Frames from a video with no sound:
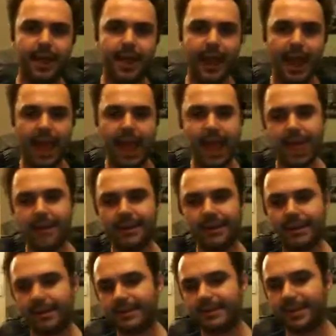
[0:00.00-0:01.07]
And
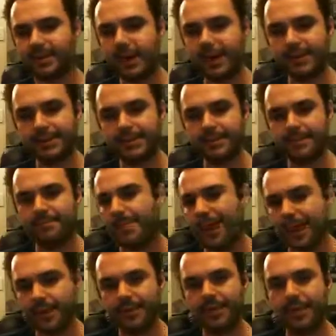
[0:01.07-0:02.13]
in some ways, they're
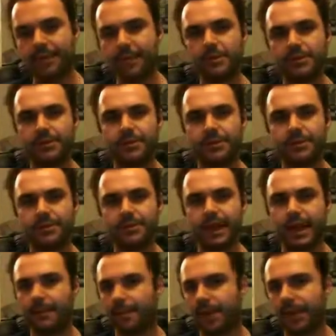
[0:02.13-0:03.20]
better than a multi-melter
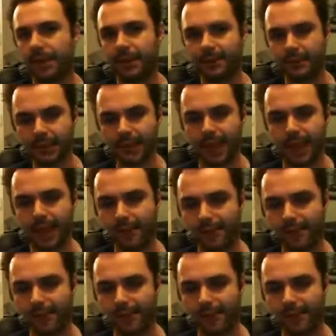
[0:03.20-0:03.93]
attack bike at doing that,